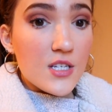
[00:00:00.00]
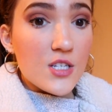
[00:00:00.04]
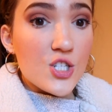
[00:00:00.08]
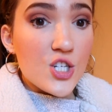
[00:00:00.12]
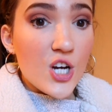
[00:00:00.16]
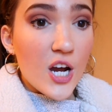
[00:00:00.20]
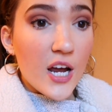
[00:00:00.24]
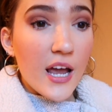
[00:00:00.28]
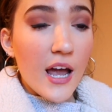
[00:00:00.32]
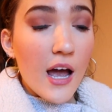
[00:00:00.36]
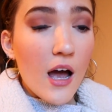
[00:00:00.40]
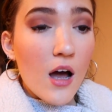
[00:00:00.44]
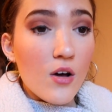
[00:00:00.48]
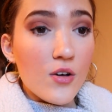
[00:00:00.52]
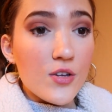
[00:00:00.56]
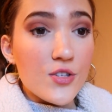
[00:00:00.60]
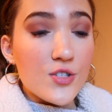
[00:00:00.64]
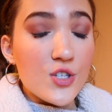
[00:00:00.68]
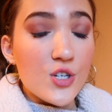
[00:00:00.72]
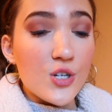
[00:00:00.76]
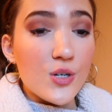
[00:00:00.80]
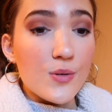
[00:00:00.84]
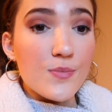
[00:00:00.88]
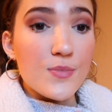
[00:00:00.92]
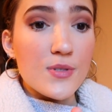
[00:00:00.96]
to check out in
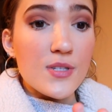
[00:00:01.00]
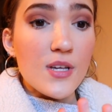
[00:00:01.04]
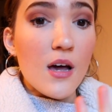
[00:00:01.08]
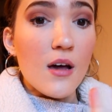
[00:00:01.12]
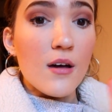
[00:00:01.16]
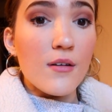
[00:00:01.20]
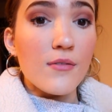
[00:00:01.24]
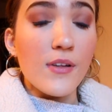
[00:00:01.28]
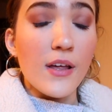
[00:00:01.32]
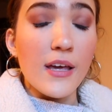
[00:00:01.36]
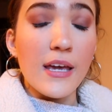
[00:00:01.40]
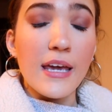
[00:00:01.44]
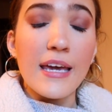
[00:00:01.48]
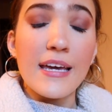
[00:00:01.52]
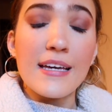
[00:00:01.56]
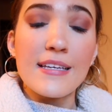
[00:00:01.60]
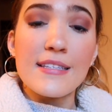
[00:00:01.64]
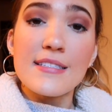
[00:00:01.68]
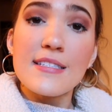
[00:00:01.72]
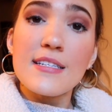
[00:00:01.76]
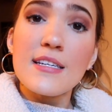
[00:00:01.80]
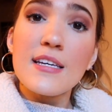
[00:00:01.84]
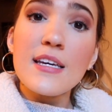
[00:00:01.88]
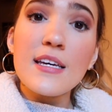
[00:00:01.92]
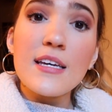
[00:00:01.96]
terms of like
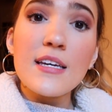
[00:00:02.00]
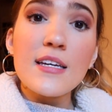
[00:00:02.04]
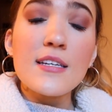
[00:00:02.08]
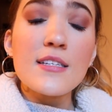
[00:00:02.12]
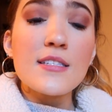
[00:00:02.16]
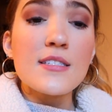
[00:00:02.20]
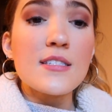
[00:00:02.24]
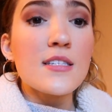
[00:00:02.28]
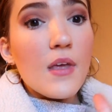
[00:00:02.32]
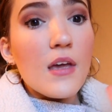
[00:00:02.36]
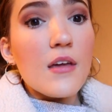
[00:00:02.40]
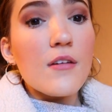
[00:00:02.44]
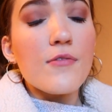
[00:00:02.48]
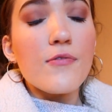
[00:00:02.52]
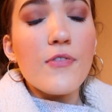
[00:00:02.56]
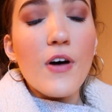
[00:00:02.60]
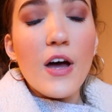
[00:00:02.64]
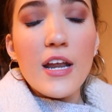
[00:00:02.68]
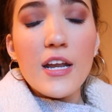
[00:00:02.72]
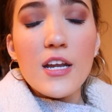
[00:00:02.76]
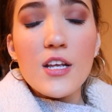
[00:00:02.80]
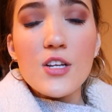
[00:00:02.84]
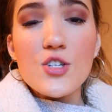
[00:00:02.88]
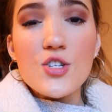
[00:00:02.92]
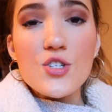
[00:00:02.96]
antiques and
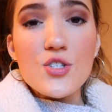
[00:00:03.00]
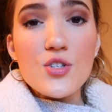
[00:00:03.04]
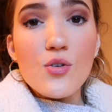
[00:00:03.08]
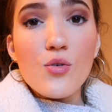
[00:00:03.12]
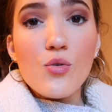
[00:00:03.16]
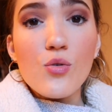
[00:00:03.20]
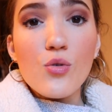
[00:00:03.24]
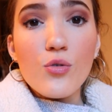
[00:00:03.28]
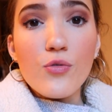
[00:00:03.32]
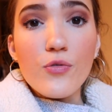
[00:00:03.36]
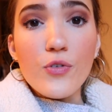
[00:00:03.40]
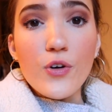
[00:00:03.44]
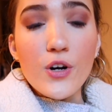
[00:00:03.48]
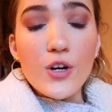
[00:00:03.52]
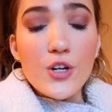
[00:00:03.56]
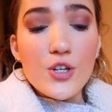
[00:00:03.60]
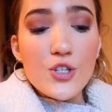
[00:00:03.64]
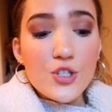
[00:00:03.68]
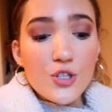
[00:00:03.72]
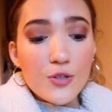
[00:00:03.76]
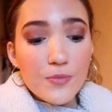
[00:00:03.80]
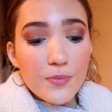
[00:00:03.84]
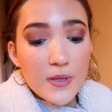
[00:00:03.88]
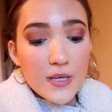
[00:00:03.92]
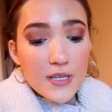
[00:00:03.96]
finding just cool
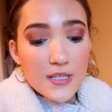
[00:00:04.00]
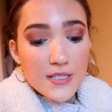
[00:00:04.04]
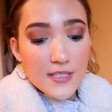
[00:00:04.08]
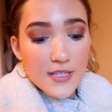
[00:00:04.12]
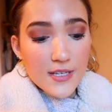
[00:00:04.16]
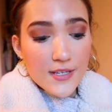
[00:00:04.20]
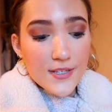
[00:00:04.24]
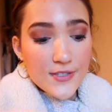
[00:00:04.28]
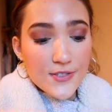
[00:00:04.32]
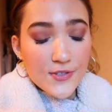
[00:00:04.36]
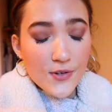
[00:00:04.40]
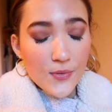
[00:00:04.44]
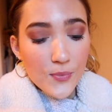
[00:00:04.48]
furniture pieces.